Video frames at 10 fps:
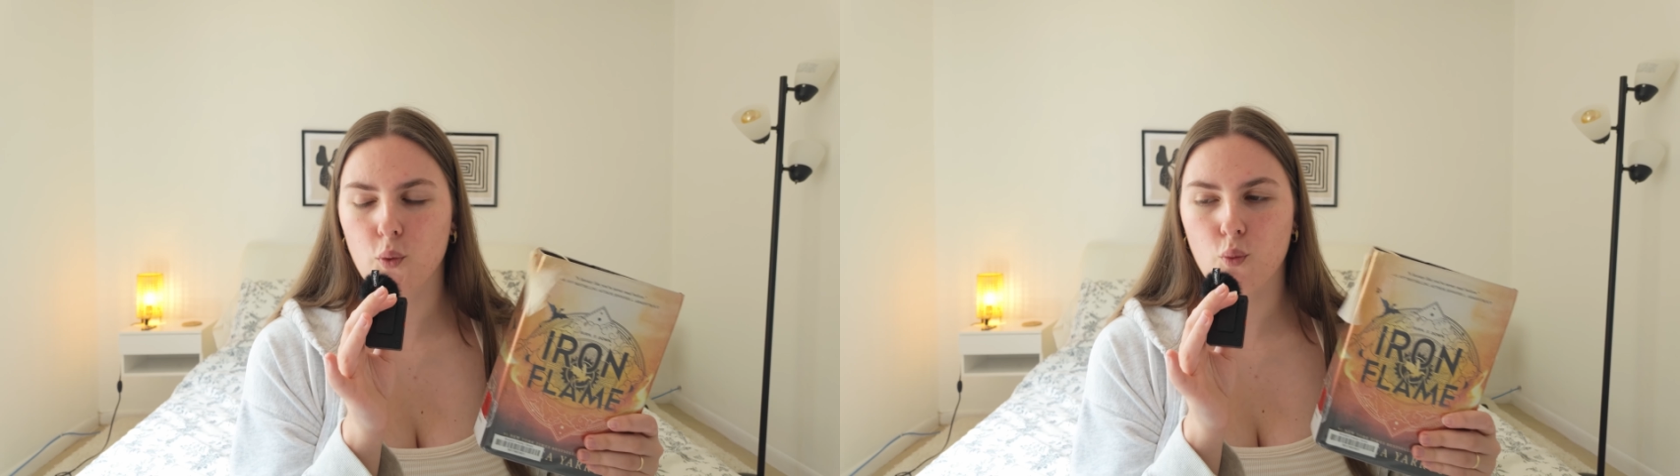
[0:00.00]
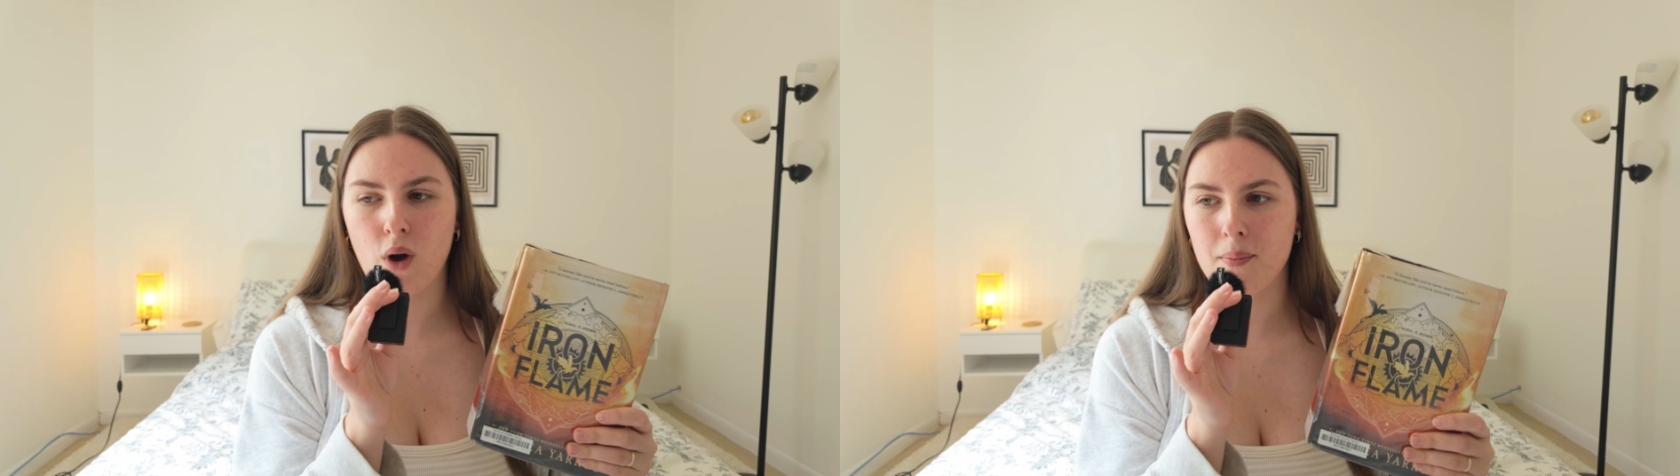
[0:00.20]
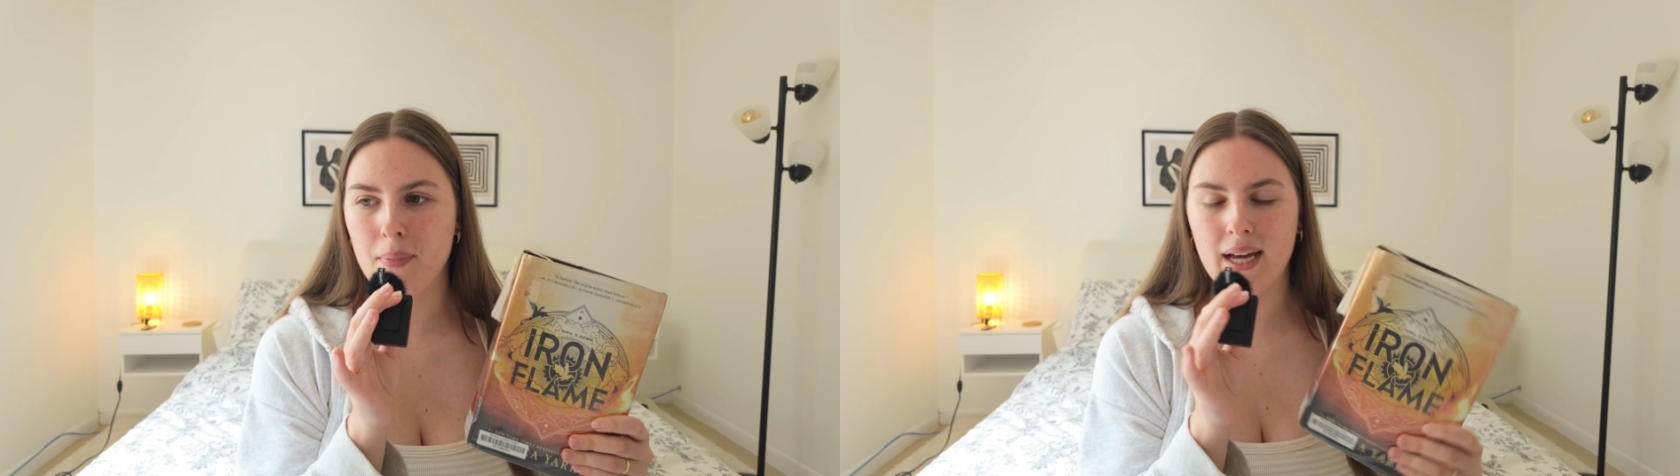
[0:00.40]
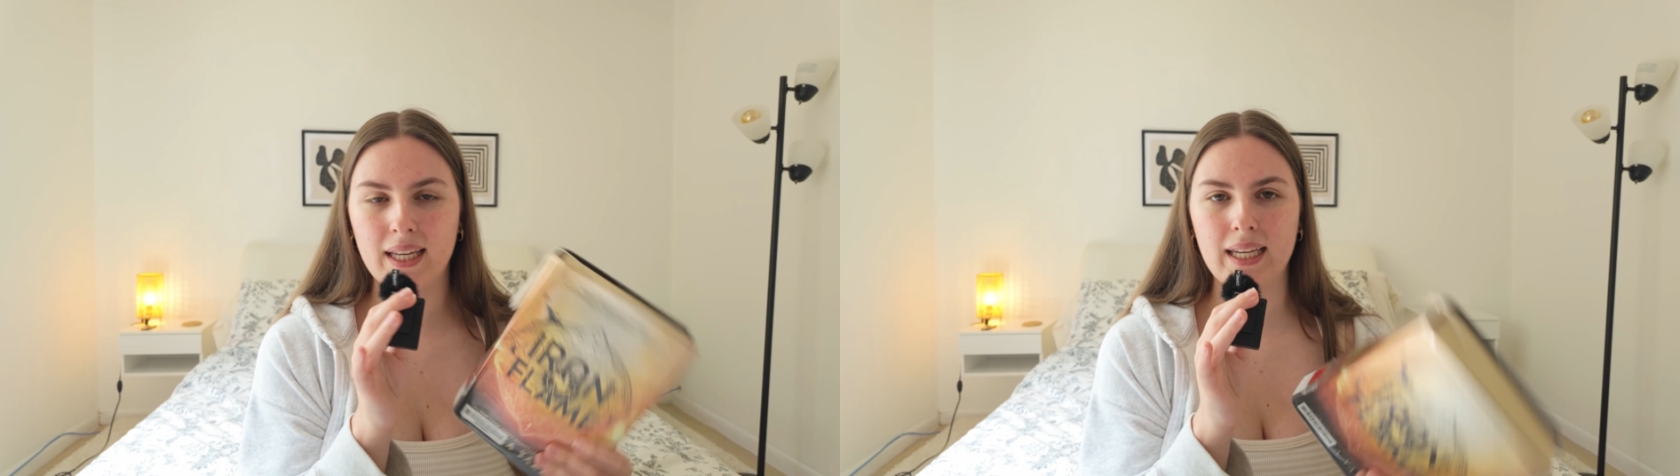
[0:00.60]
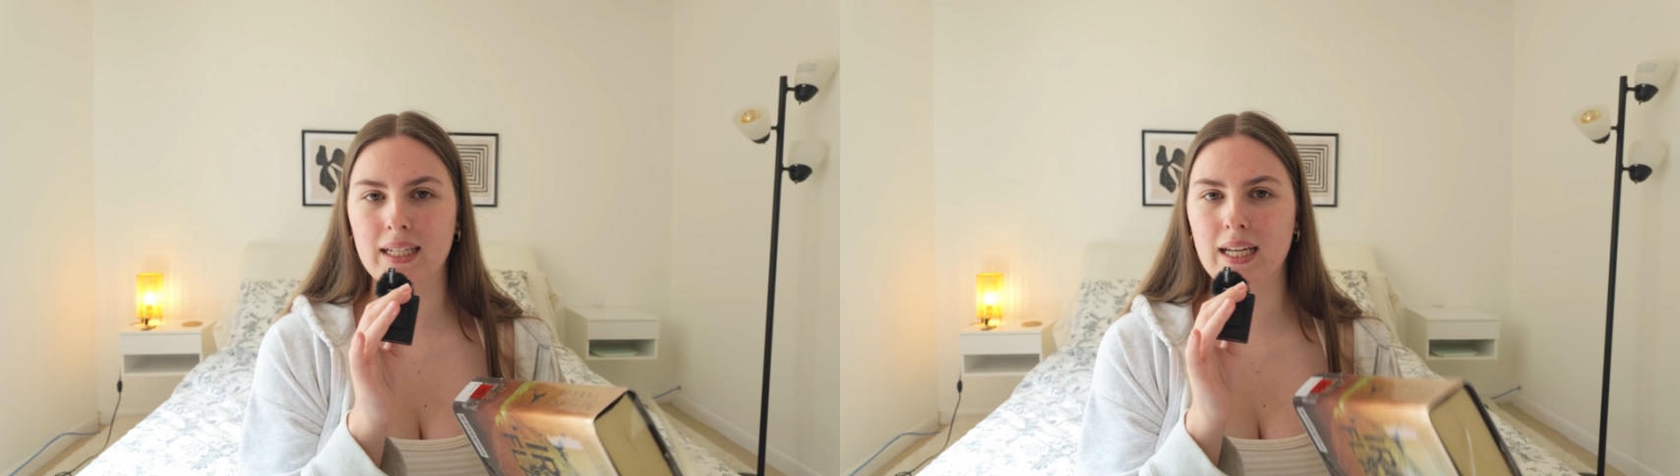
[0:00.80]
right back
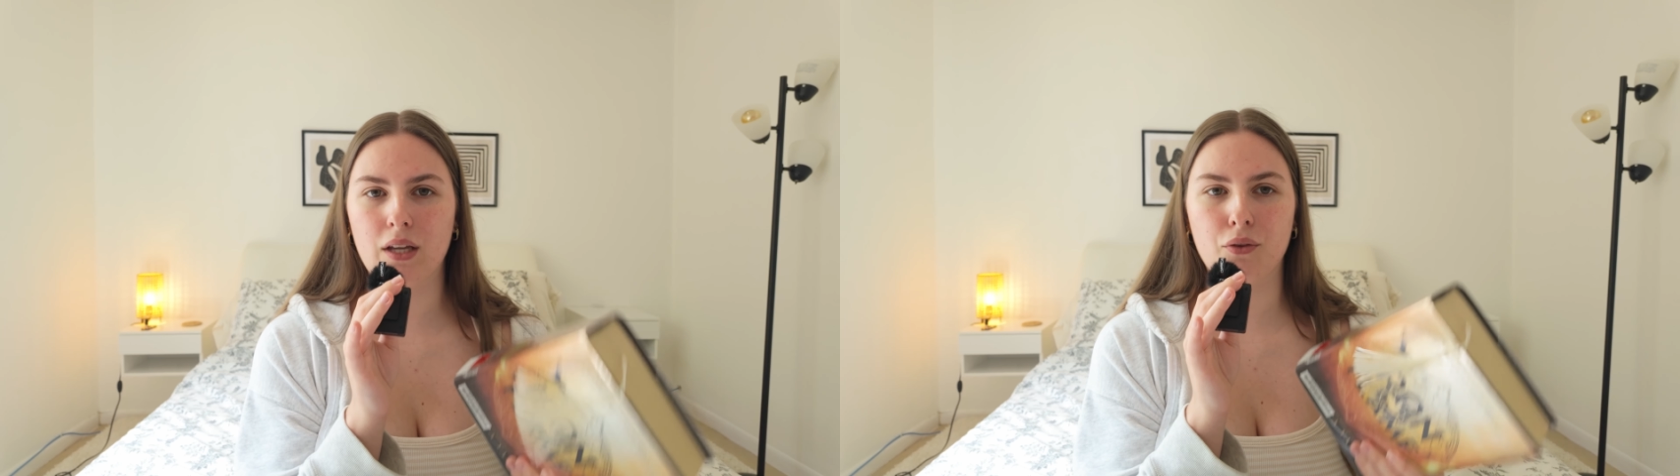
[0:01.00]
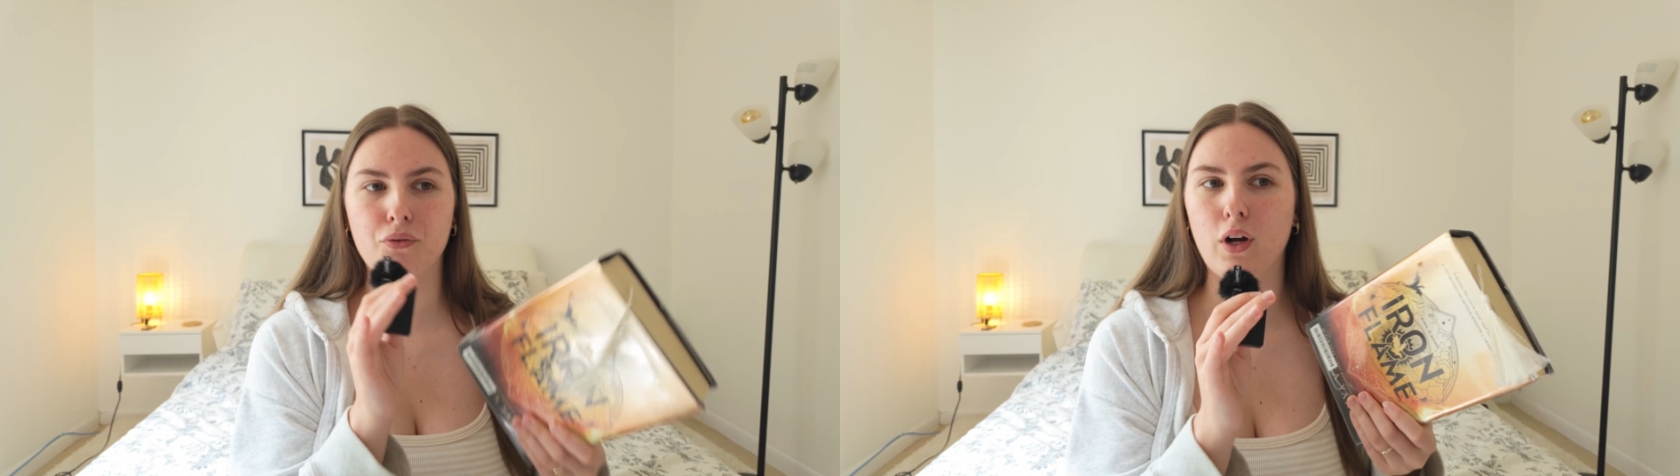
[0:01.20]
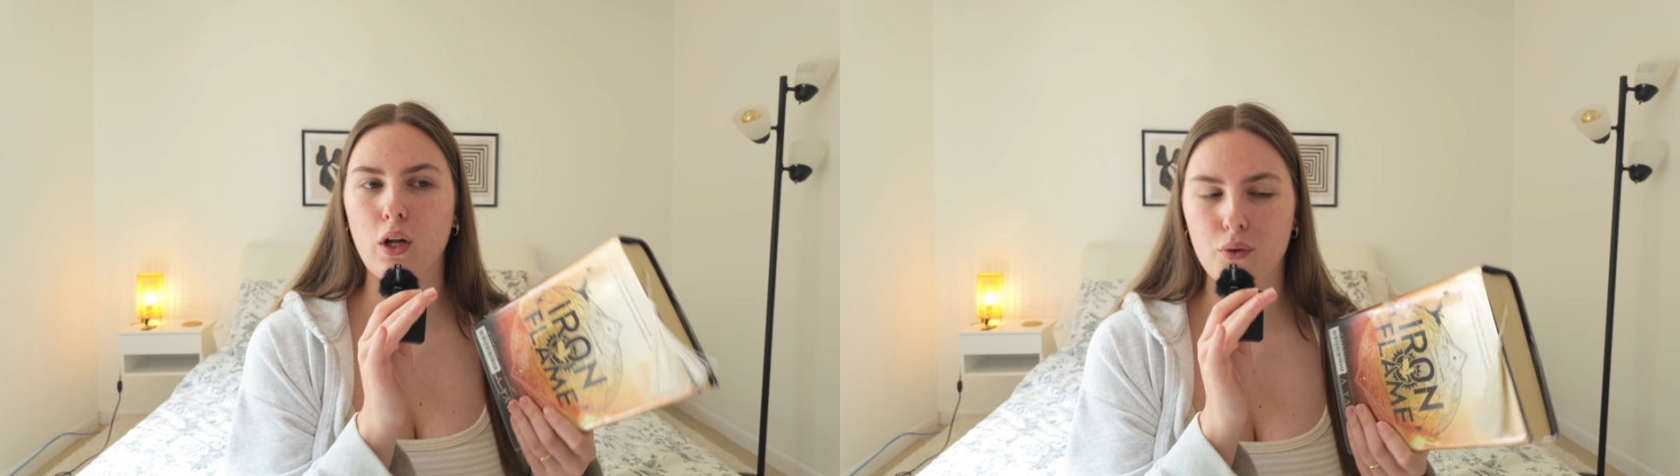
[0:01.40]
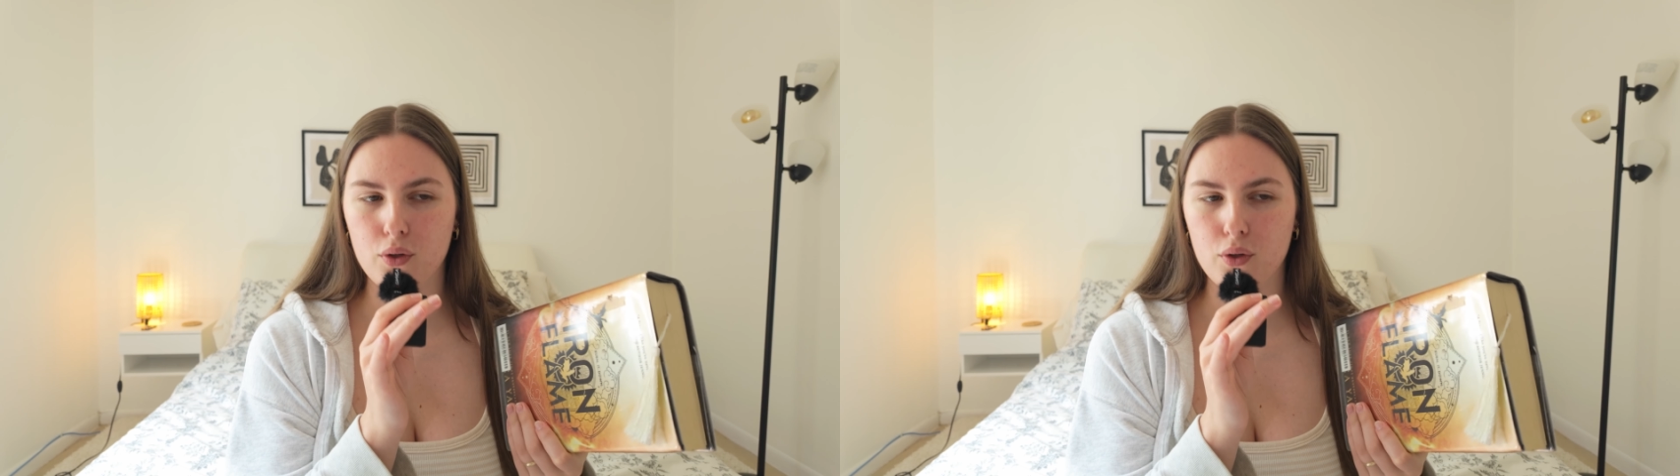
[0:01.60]
in and follow the